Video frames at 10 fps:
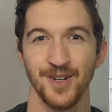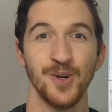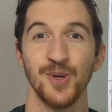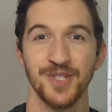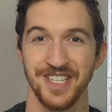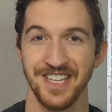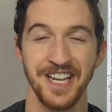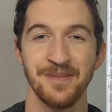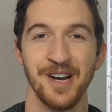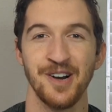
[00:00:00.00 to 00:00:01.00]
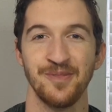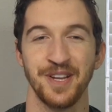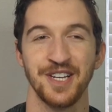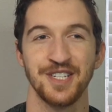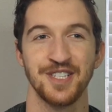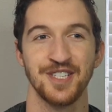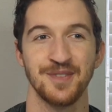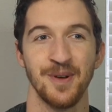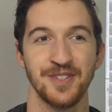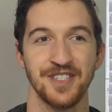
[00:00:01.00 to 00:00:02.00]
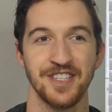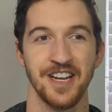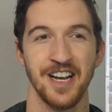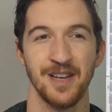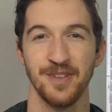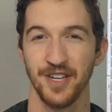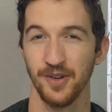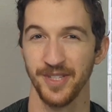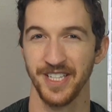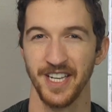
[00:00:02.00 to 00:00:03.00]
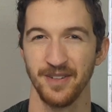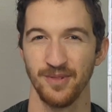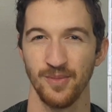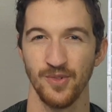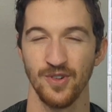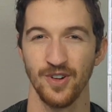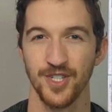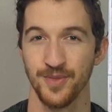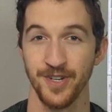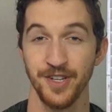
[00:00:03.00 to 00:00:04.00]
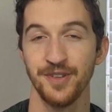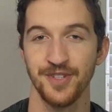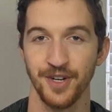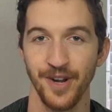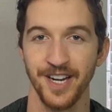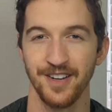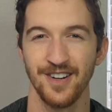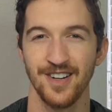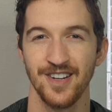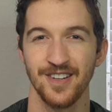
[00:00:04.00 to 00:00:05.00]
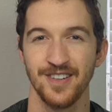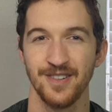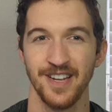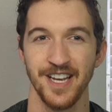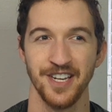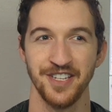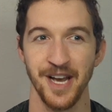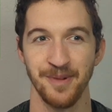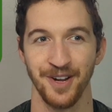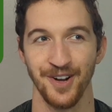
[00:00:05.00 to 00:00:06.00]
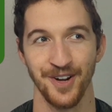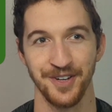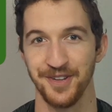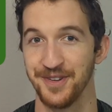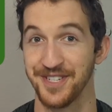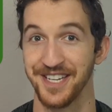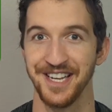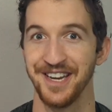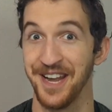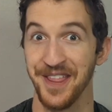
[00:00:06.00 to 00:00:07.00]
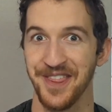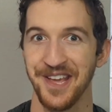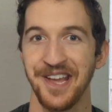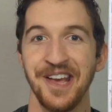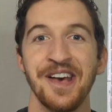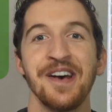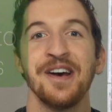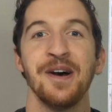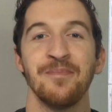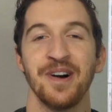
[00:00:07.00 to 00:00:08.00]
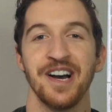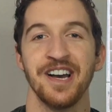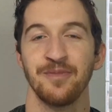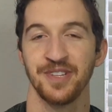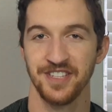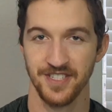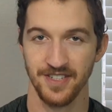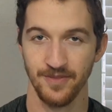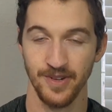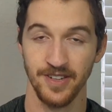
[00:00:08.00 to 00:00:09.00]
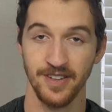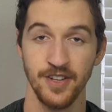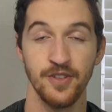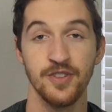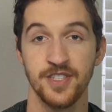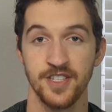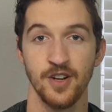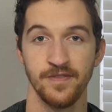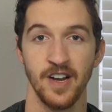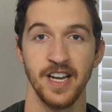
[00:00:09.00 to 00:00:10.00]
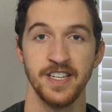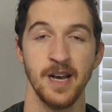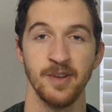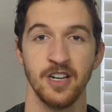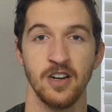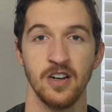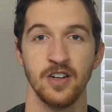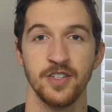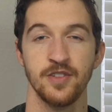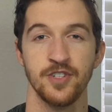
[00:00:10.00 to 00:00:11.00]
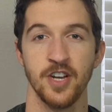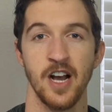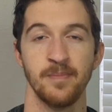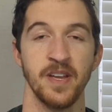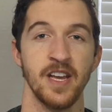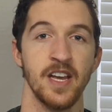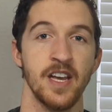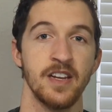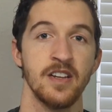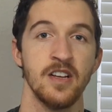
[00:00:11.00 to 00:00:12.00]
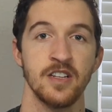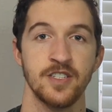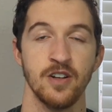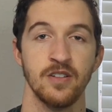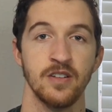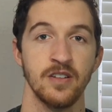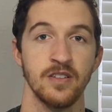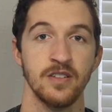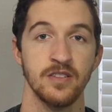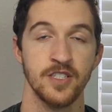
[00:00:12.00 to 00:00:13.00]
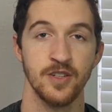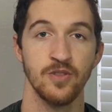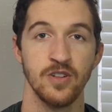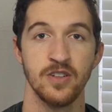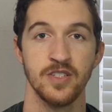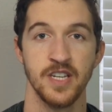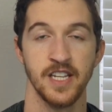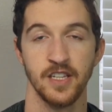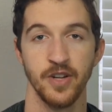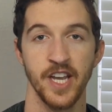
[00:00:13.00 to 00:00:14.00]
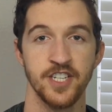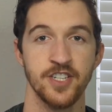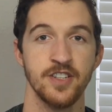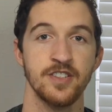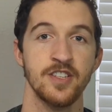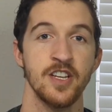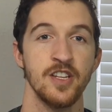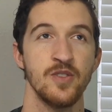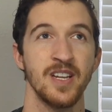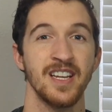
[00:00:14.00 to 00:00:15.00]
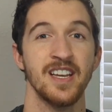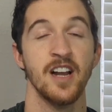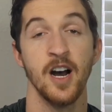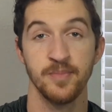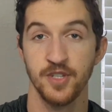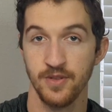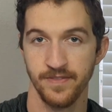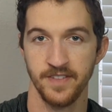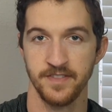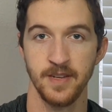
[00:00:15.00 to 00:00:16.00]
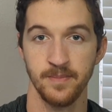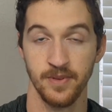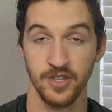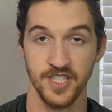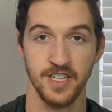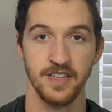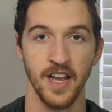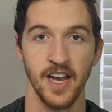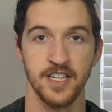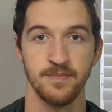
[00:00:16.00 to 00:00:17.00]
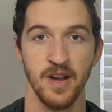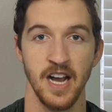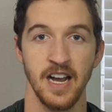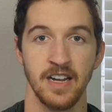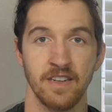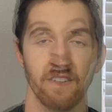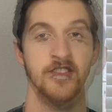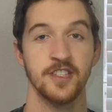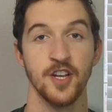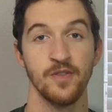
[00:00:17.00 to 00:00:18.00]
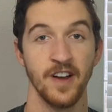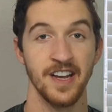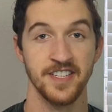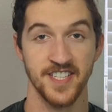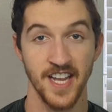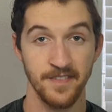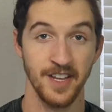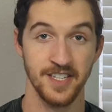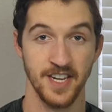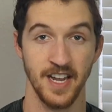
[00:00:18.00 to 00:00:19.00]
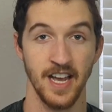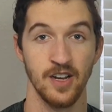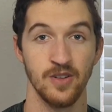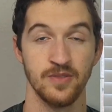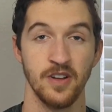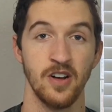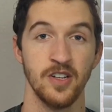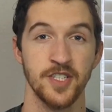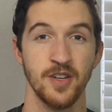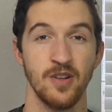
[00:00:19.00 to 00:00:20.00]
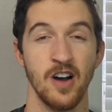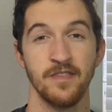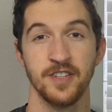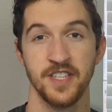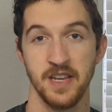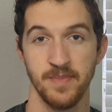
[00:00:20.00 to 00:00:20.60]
cool to think about because most of the time you can only get rewards when you use a credit card, and a debit card you usually get nothing. But with this, when you use the SoFi debit card to shop at certain stores and locations, you can get up to 15% cash back. The SoFi savings account also offers the